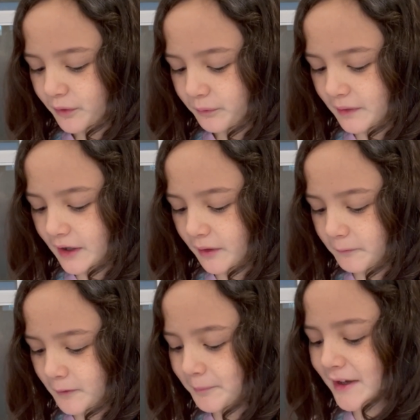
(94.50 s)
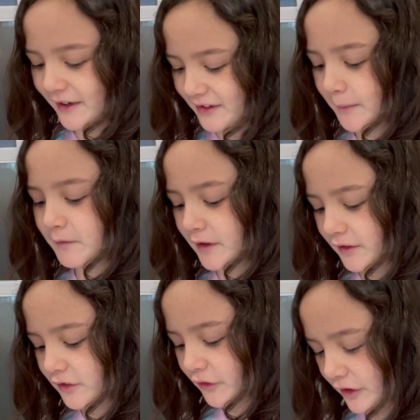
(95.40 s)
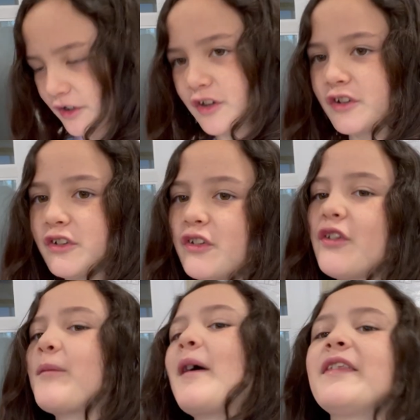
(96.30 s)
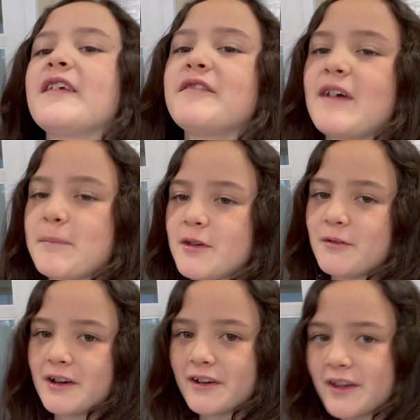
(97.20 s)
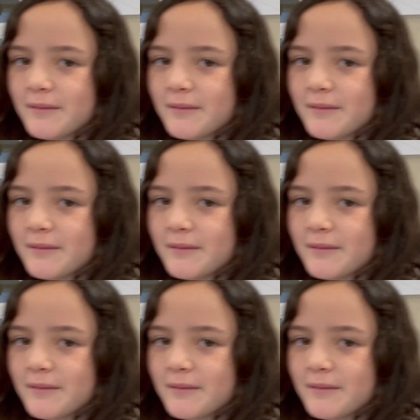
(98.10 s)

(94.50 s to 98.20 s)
We will be accepting donations through the month of February.